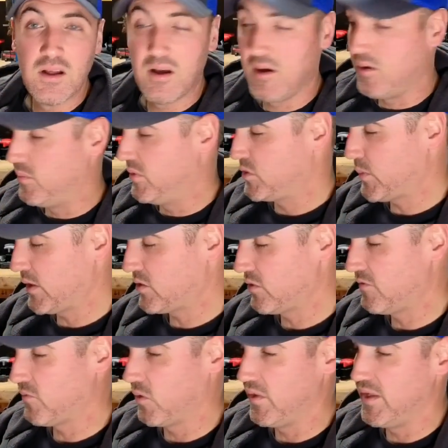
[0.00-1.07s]

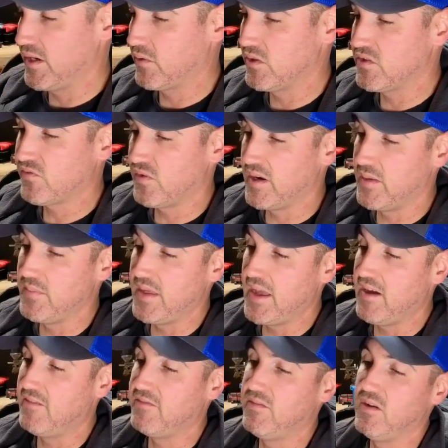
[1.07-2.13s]
especially for the Icarus frame. They
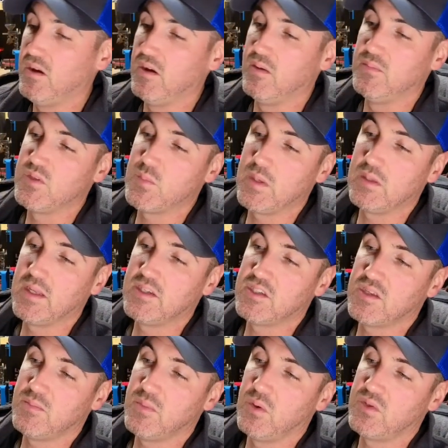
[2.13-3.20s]
have speed
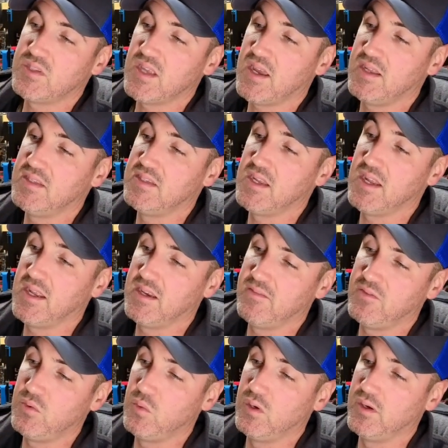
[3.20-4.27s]
ledges on both sides, and
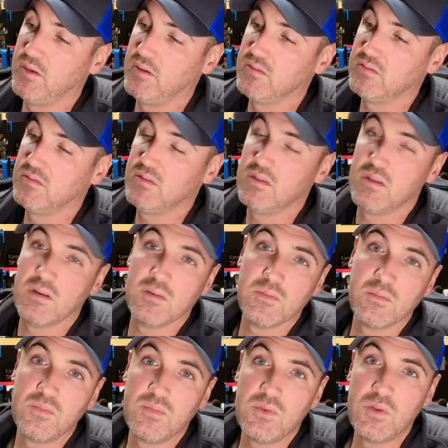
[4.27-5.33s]
if you want
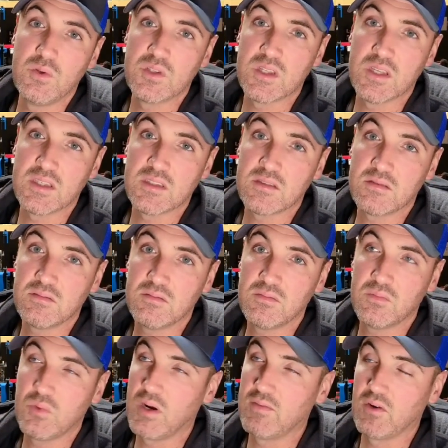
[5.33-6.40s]
to use this,
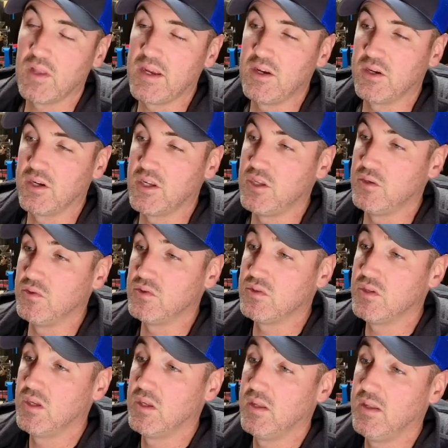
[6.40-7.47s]
whatever light you're going to
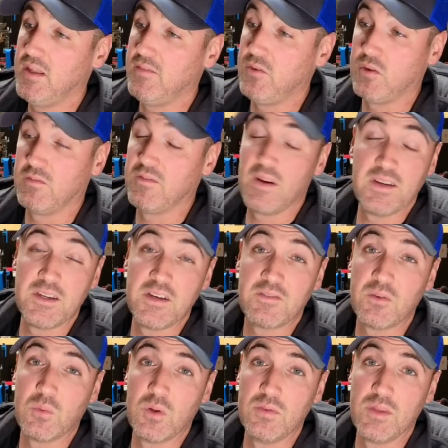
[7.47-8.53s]
use, if you can find a
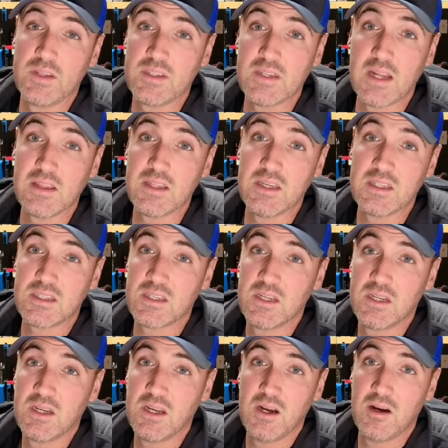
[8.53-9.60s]
different one that's not this,
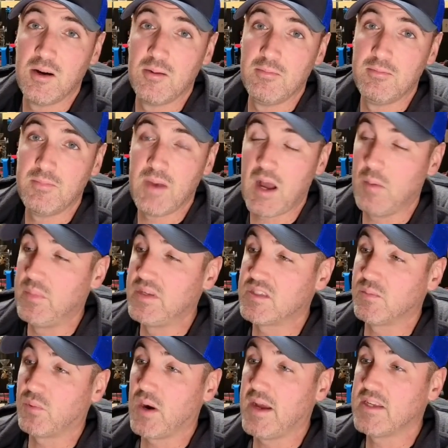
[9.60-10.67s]
I'll be
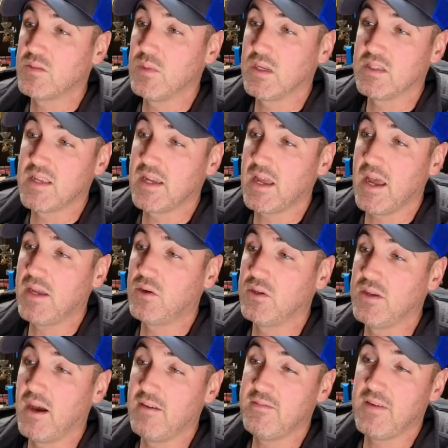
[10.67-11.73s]
surprised, because I
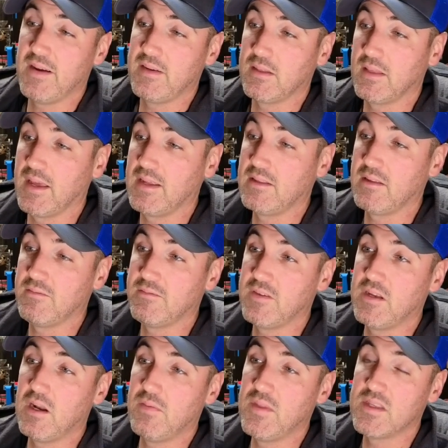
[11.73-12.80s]
could not find a light that
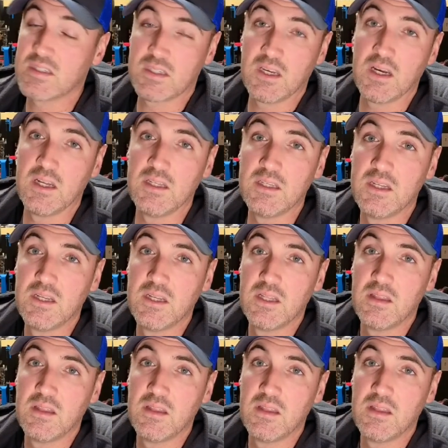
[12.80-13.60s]
fit on this gun